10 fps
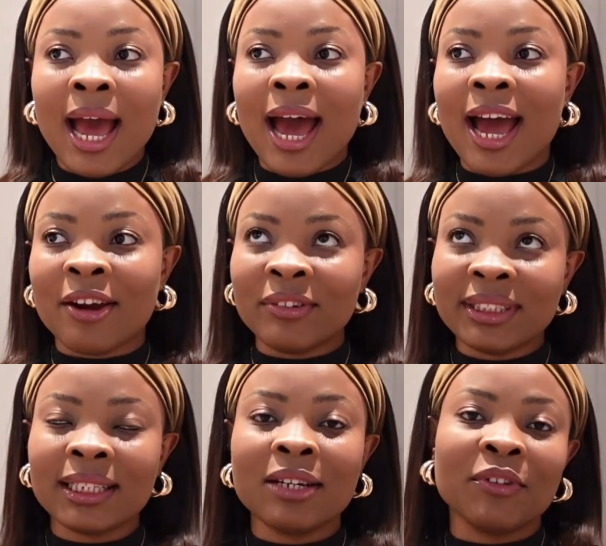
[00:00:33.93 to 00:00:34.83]
I
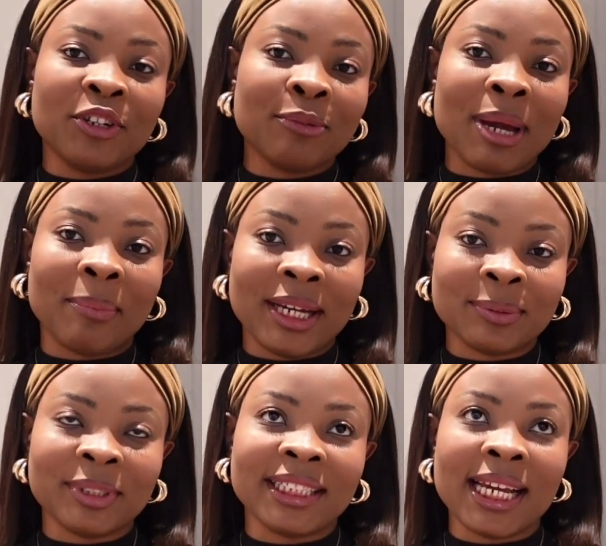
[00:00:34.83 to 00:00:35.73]
recently renewed my
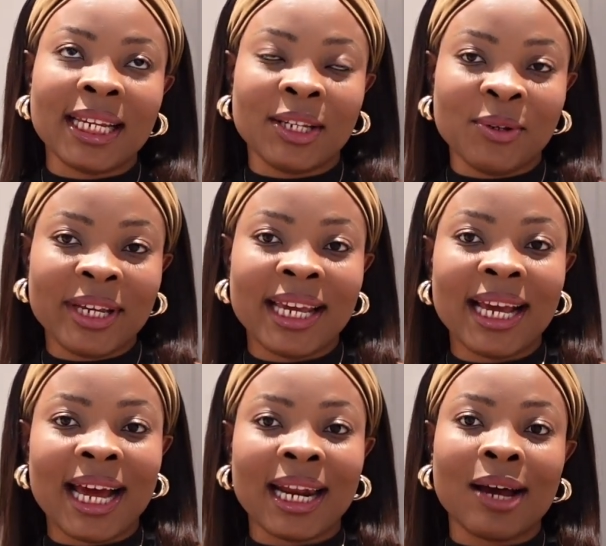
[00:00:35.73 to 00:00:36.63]
passport here in the
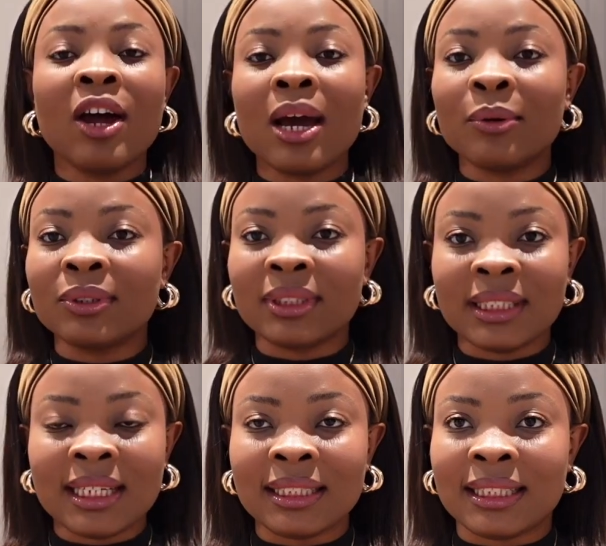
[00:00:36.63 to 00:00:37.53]
UK, and all I want to
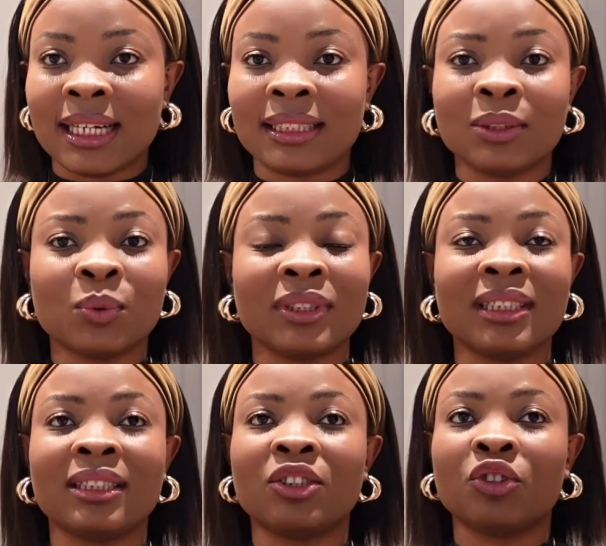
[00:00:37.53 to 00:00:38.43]
say is that it was
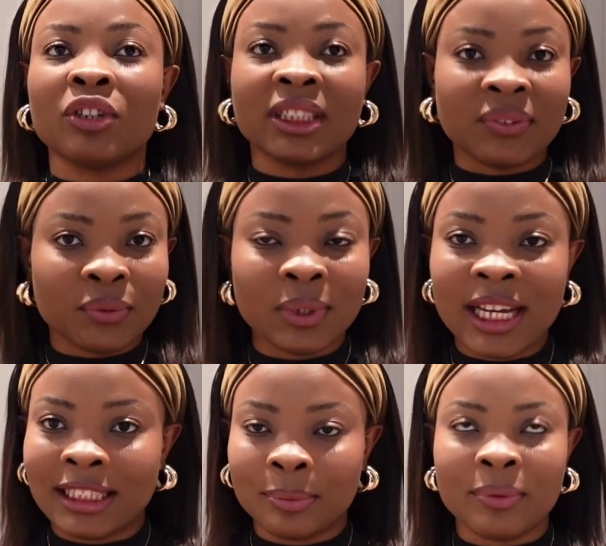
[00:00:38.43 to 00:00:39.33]
a stressful
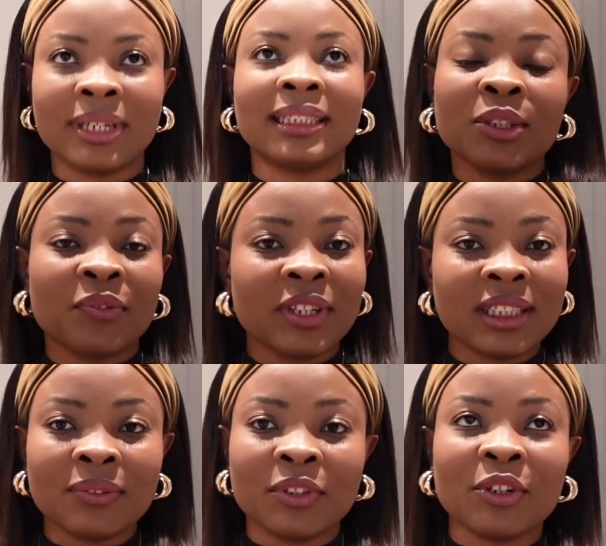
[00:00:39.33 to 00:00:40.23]
experience. So for
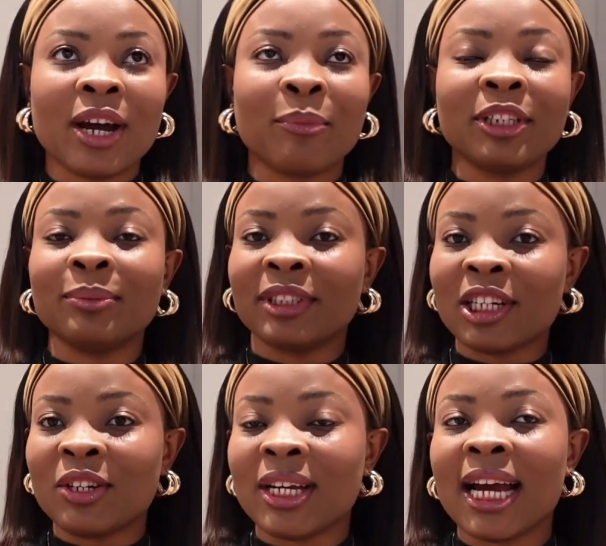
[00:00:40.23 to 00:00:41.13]
this video, I'm going to be
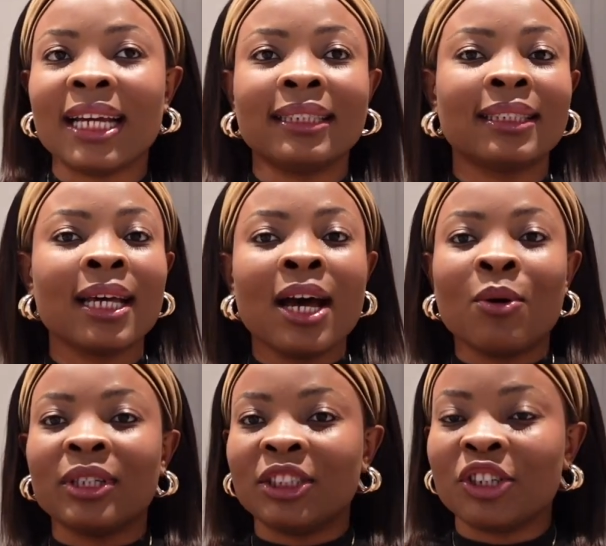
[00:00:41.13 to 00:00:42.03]
telling you guys
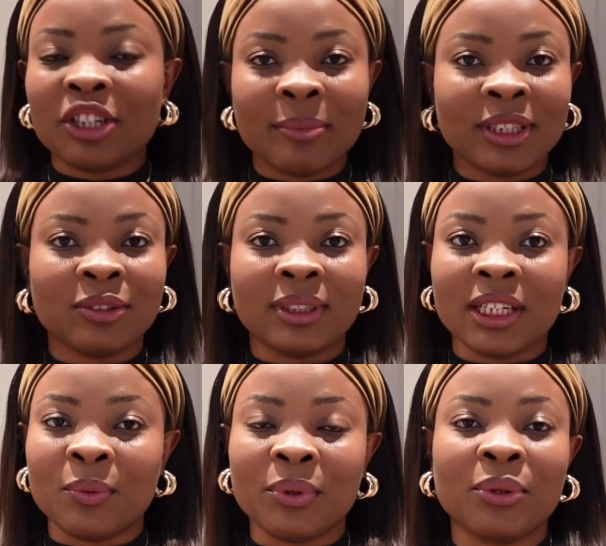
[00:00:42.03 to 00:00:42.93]
the documents to
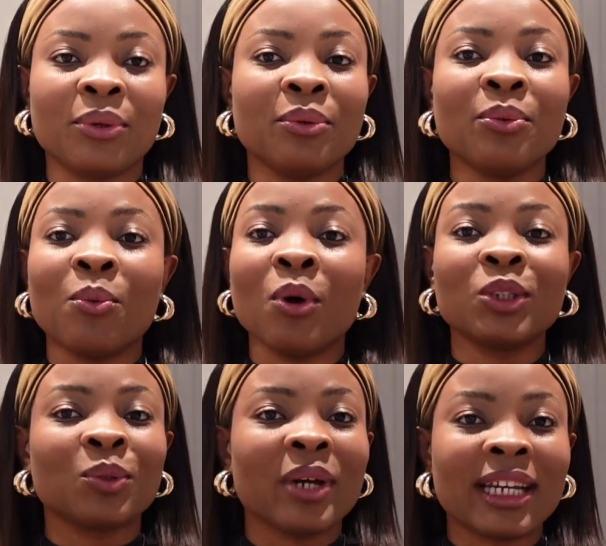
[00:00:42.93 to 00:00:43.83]
take with you,
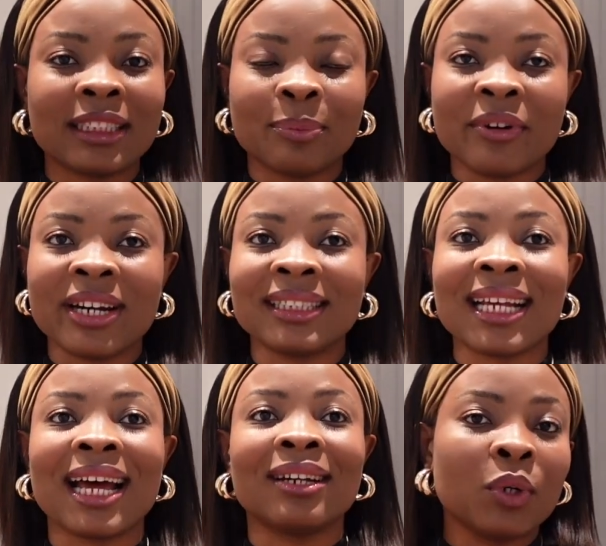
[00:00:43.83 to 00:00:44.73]
what to experience,
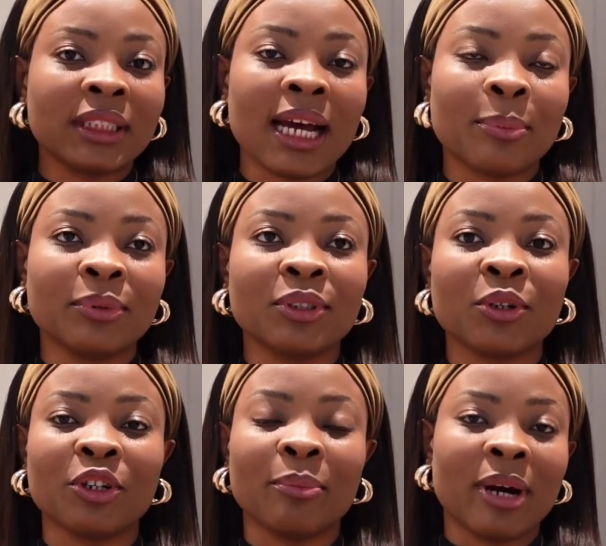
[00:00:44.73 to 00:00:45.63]
and what happens
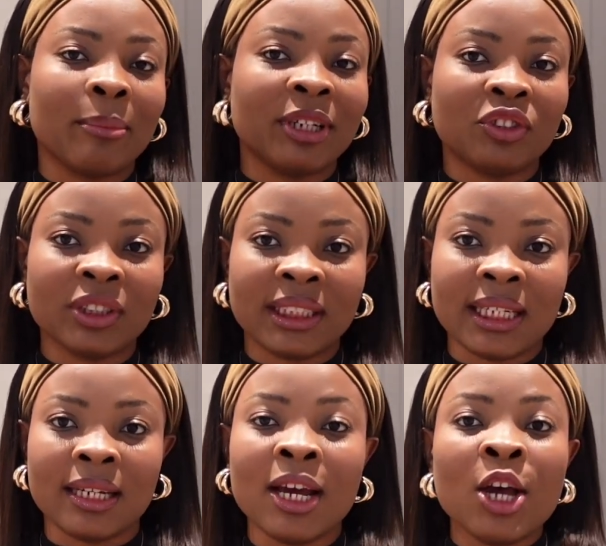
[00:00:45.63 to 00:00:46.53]
on your biometrics
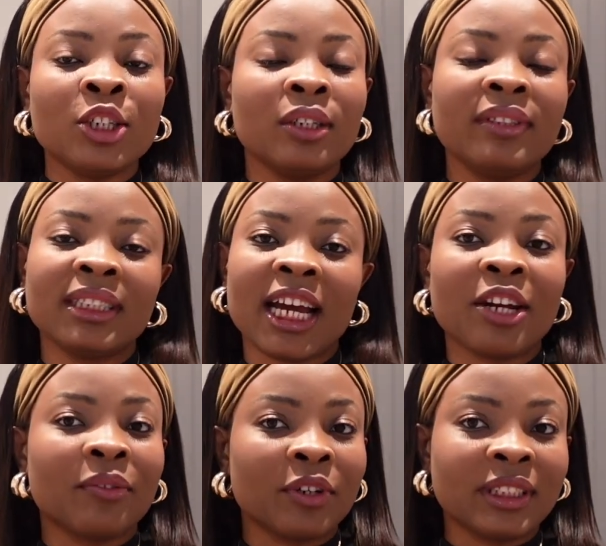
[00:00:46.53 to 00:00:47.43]
day. If this is the kind
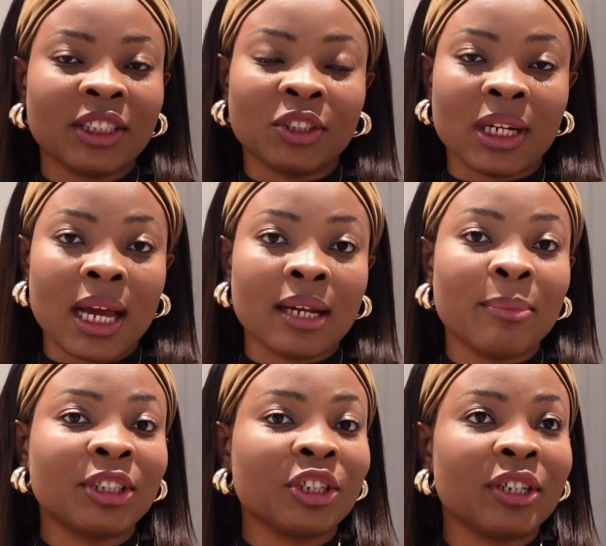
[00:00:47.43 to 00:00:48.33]
of content you like,
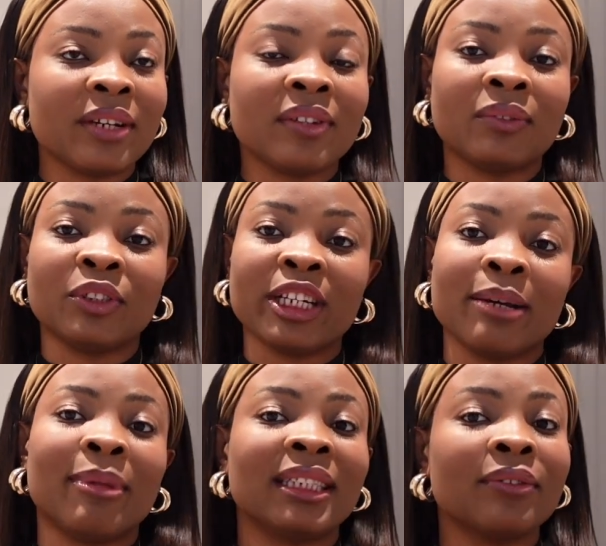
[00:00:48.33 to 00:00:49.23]
make sure you give this video
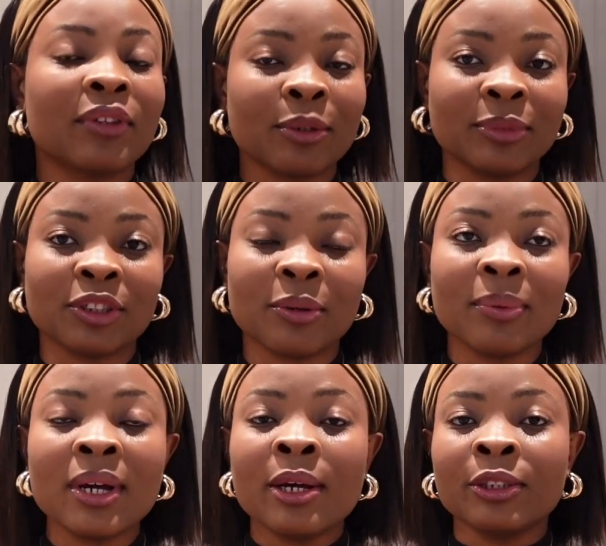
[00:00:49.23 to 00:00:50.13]
a massive thumbs
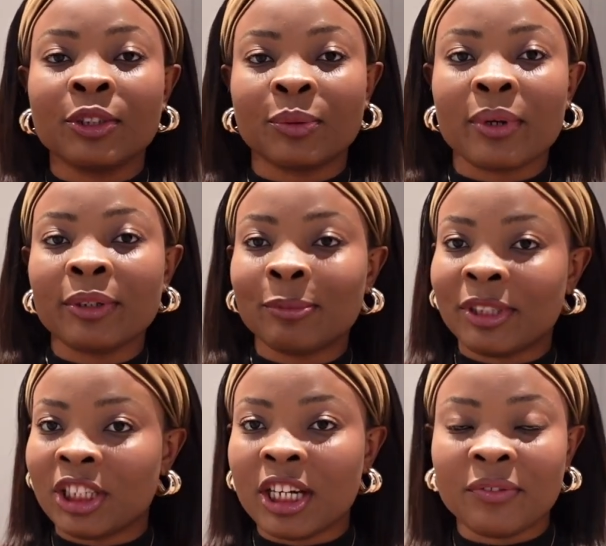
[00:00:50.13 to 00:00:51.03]
up. Subscribe to my
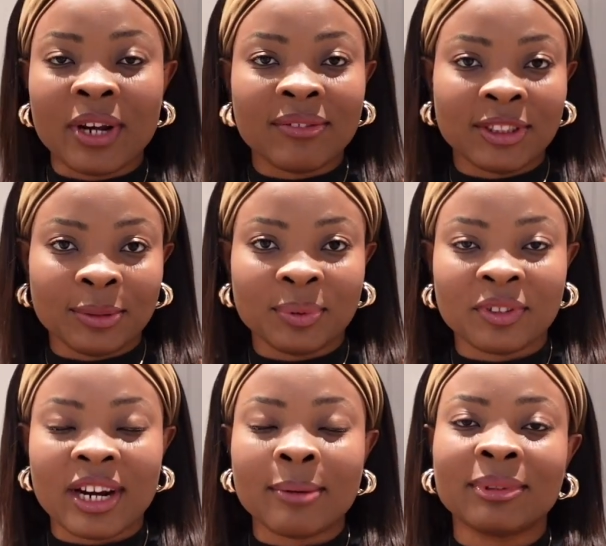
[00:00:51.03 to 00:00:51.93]
channel if you haven't
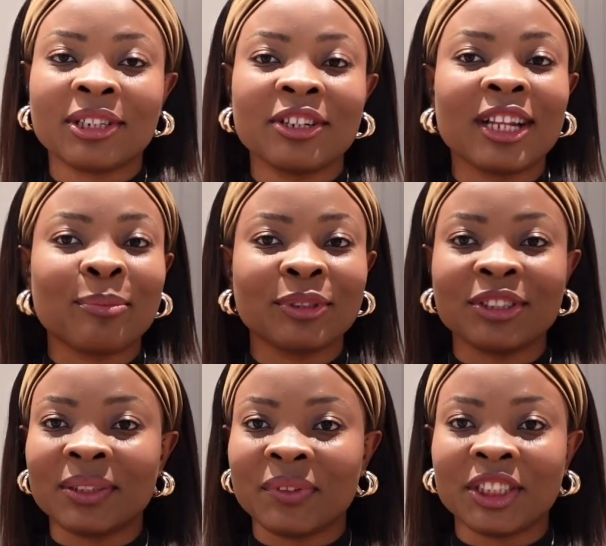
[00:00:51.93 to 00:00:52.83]
subscribed. Turn on that post
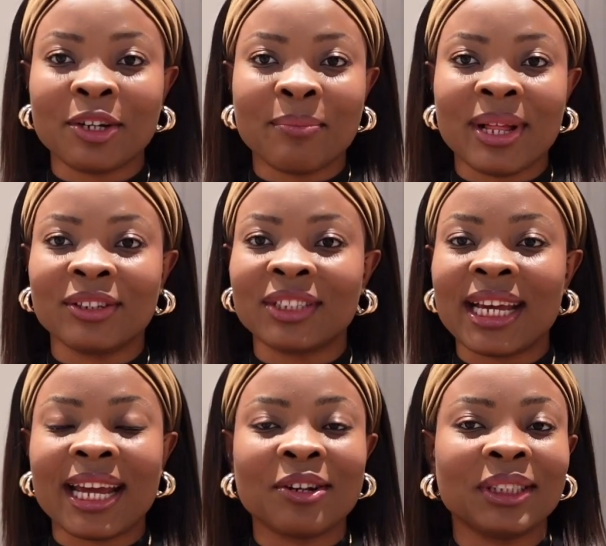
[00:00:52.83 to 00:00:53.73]
notification bell so that
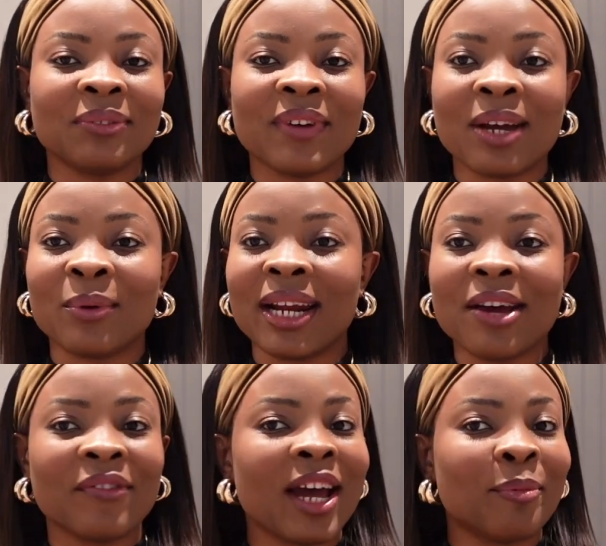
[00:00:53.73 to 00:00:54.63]
I get notified
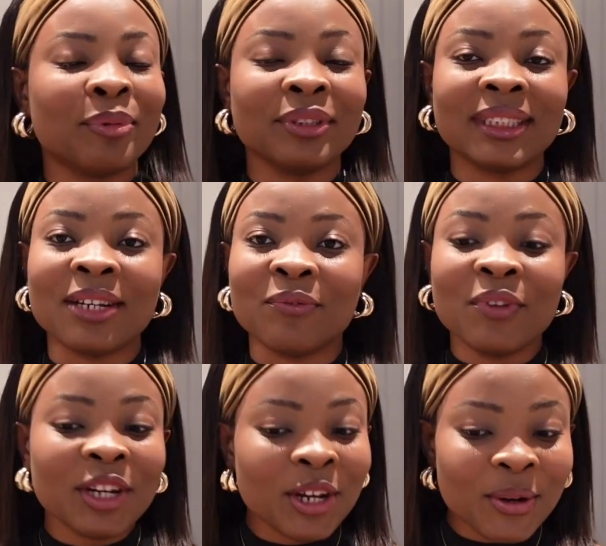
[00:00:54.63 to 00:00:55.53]
whenever I post a
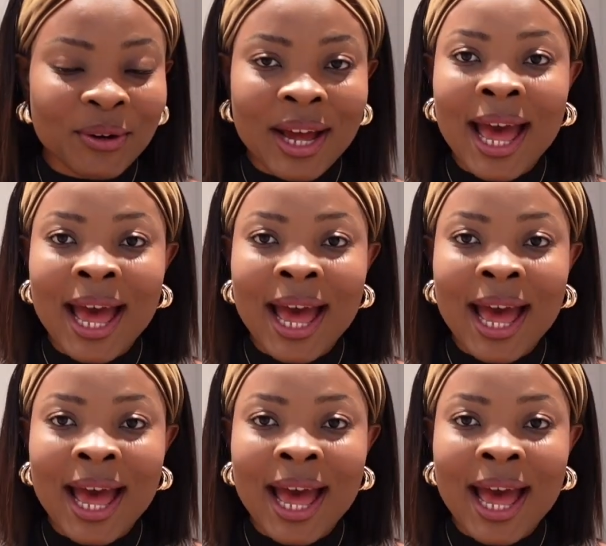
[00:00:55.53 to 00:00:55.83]
video.